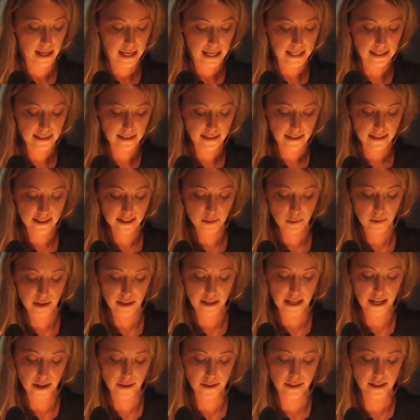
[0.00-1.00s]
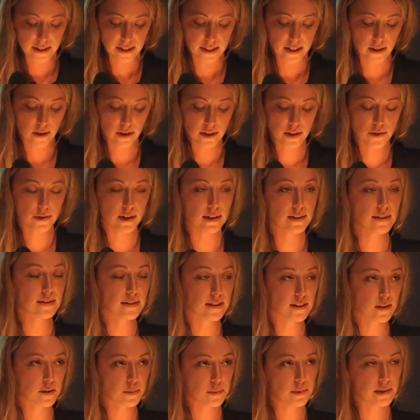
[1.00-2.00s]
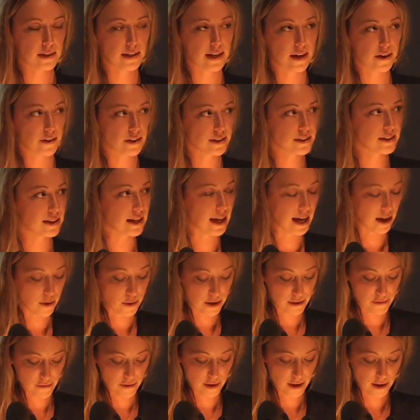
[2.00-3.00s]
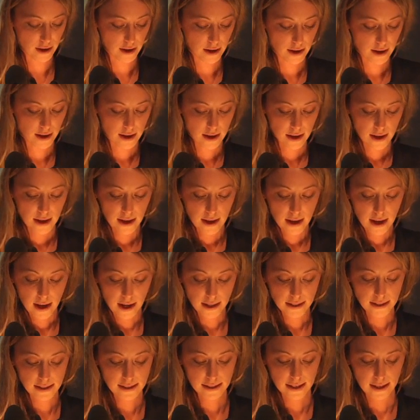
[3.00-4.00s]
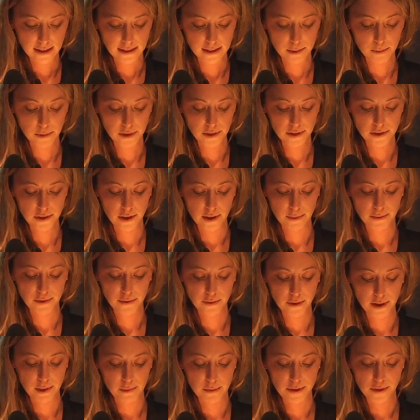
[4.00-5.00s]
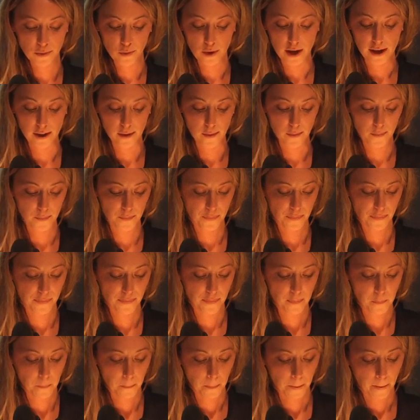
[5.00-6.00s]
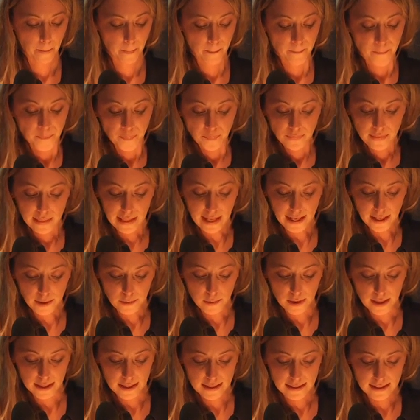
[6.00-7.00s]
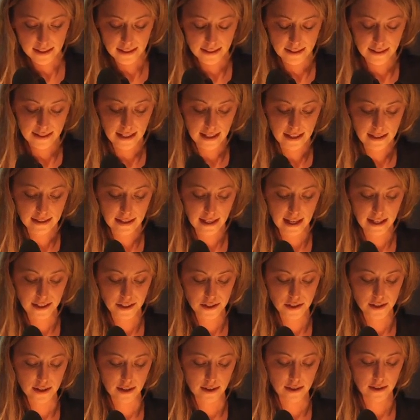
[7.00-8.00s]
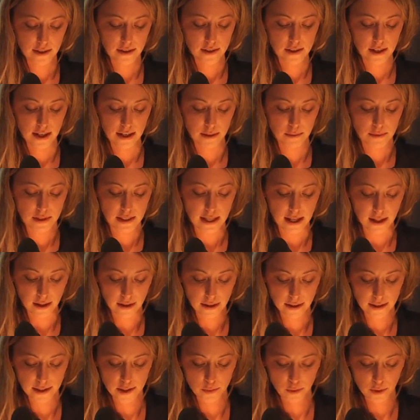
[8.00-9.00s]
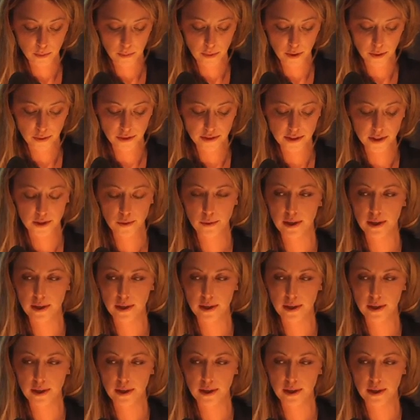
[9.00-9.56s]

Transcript: Interdisciplinarity or transdisciplinarity, however, are discussable terms for him as well. Likewise, in today's lecture, James Elkins will pose the